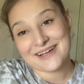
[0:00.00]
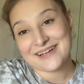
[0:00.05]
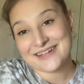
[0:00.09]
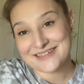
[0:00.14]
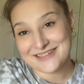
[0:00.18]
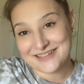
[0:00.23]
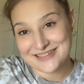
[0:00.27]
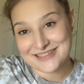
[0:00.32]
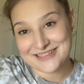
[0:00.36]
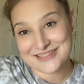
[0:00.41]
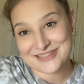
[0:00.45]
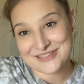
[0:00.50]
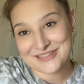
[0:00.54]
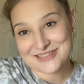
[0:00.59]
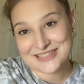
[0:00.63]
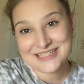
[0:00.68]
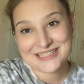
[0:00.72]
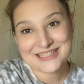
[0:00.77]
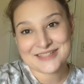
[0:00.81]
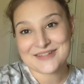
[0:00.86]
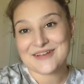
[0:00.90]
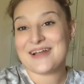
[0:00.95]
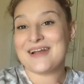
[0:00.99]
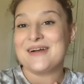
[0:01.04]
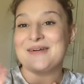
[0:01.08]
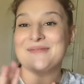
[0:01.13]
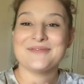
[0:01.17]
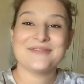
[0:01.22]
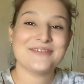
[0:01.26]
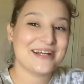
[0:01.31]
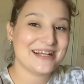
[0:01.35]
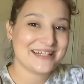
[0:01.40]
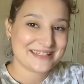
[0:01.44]
I got at Dollar Tree. So I
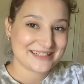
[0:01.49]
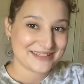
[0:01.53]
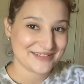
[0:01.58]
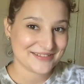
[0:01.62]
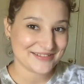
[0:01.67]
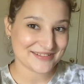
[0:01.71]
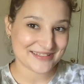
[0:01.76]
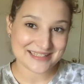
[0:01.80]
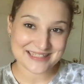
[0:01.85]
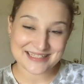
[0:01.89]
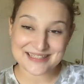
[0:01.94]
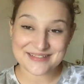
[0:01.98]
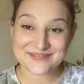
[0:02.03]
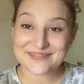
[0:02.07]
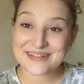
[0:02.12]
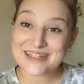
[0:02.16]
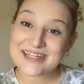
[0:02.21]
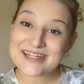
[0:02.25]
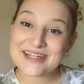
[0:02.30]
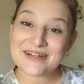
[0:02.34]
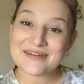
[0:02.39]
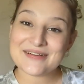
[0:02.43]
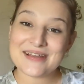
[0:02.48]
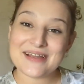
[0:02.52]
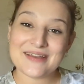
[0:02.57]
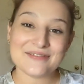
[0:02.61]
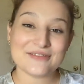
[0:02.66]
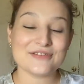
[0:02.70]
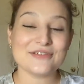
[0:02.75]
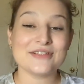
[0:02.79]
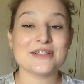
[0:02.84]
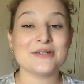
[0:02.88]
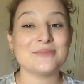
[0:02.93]
hope you guys enjoyed this video.
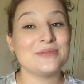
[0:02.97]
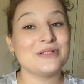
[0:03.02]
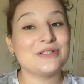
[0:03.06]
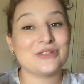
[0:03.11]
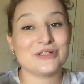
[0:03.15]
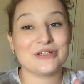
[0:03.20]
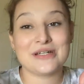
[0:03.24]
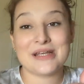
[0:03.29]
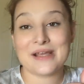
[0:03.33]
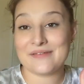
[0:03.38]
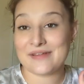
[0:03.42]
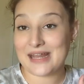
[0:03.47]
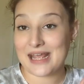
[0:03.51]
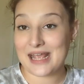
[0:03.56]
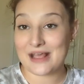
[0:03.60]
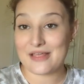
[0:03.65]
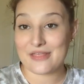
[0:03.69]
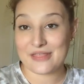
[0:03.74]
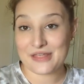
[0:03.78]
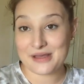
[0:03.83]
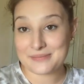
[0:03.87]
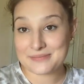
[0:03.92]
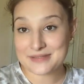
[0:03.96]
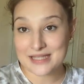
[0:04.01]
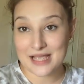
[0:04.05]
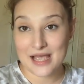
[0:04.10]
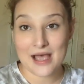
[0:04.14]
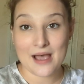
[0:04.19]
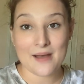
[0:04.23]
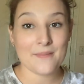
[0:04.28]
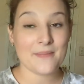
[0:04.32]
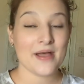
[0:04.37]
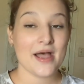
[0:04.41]
If you did, be sure to give it a thumbs
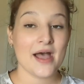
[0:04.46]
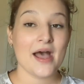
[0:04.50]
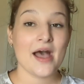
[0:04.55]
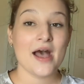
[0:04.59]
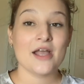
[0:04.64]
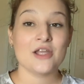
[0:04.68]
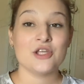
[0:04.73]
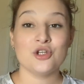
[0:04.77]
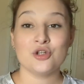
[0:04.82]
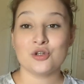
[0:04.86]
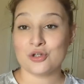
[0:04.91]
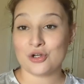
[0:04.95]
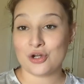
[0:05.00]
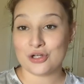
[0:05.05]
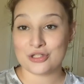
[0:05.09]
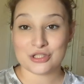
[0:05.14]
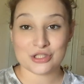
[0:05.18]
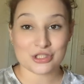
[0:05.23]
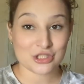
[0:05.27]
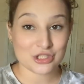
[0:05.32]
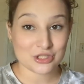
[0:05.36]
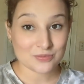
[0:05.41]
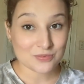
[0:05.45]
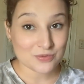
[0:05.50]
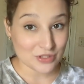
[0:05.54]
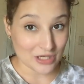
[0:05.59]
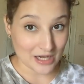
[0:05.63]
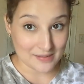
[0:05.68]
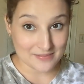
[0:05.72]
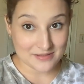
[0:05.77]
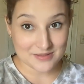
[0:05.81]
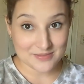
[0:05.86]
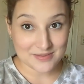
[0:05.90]
up. You can also
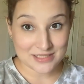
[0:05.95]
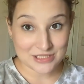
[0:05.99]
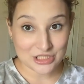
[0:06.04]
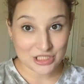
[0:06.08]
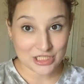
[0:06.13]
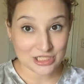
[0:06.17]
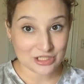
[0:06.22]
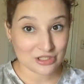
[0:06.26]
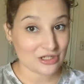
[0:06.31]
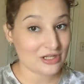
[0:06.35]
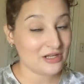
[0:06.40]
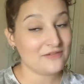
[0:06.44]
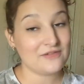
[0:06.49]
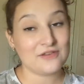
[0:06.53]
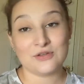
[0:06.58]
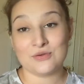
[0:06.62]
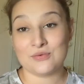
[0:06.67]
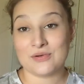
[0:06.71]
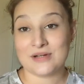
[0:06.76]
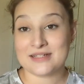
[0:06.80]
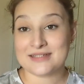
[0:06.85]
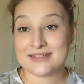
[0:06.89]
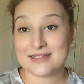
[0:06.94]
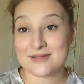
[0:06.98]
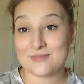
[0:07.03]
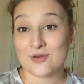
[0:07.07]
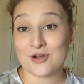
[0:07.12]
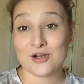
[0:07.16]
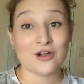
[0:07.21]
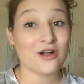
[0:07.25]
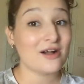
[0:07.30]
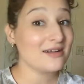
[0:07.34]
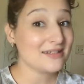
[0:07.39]
subscribe to my channel if you want to see
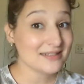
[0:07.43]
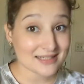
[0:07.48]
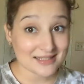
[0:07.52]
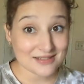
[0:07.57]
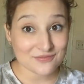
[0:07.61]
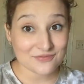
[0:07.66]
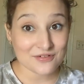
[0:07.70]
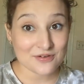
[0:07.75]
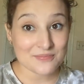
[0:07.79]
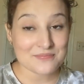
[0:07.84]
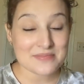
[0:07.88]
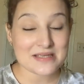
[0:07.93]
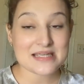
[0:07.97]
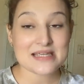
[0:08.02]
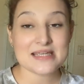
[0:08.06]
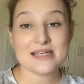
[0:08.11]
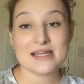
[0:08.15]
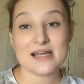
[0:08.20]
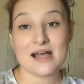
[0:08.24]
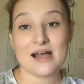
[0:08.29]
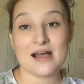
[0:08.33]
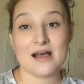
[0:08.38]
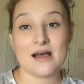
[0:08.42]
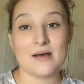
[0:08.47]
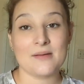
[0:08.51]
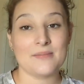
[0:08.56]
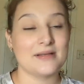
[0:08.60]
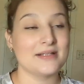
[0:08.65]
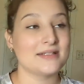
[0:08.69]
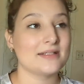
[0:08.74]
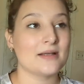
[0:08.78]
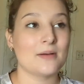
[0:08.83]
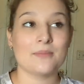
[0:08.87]
more content from me.
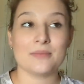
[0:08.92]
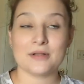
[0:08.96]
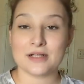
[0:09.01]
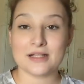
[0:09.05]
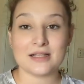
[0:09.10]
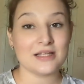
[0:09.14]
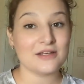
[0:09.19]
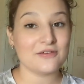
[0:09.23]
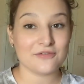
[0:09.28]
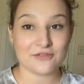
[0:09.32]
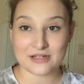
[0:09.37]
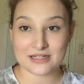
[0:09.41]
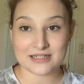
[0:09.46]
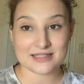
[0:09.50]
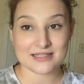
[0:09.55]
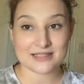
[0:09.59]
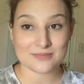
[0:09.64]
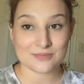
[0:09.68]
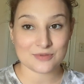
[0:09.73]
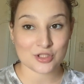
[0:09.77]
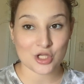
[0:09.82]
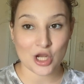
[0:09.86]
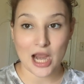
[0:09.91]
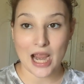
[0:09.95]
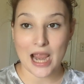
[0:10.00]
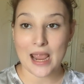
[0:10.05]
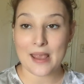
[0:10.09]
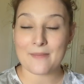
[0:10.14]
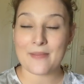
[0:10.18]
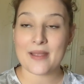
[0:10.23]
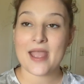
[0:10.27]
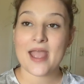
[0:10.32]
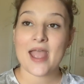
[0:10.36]
Um, it's completely free to
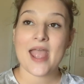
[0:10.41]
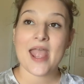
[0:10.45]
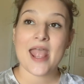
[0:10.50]
subscribe.